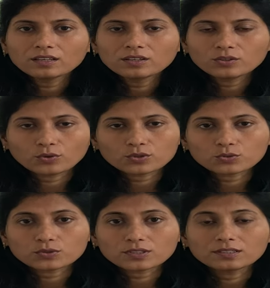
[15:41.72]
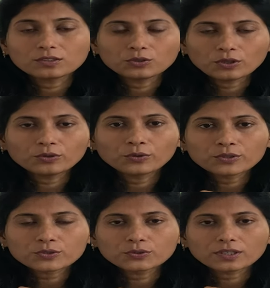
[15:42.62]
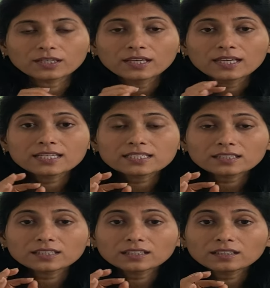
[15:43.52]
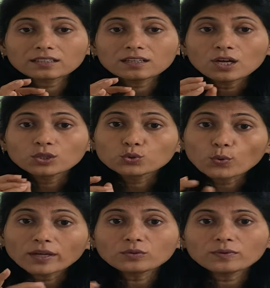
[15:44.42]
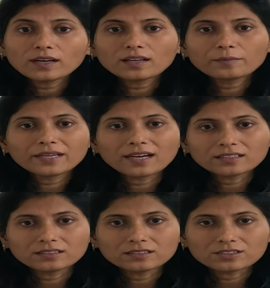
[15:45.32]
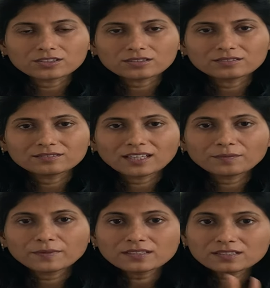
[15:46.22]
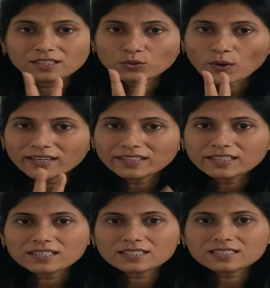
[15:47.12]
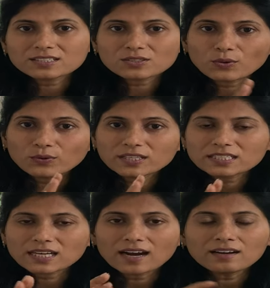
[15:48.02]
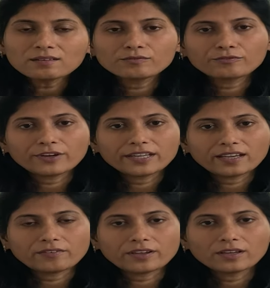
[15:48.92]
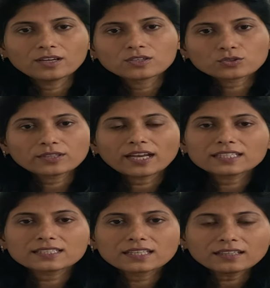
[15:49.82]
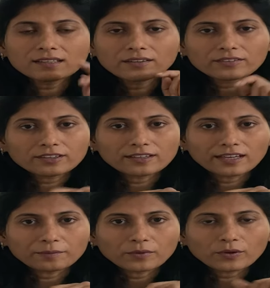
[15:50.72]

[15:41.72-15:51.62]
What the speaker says: Yogasutras. He said, Tataha dvandva anabhigataha cha. That means the dualities slowly start fading away. So that is the third limb.